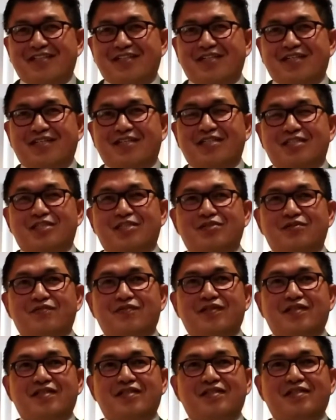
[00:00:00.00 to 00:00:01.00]
As
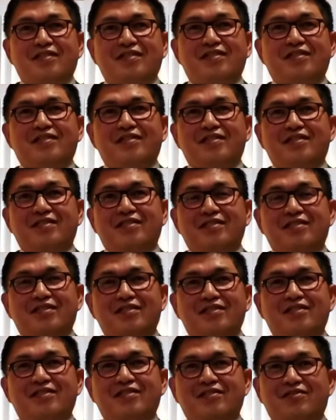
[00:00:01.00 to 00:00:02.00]
we,
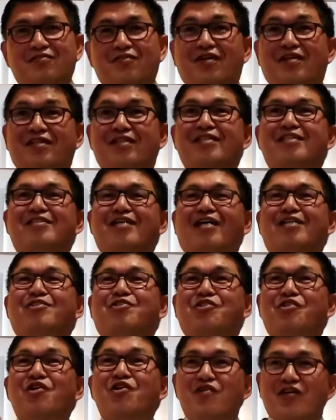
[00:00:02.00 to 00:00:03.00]
well, at least
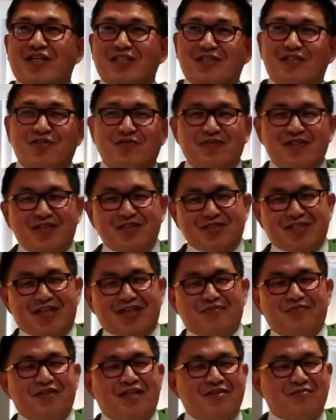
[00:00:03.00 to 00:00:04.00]
you know it, because I
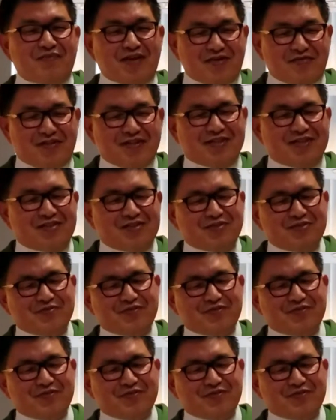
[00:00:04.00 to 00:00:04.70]
am not married.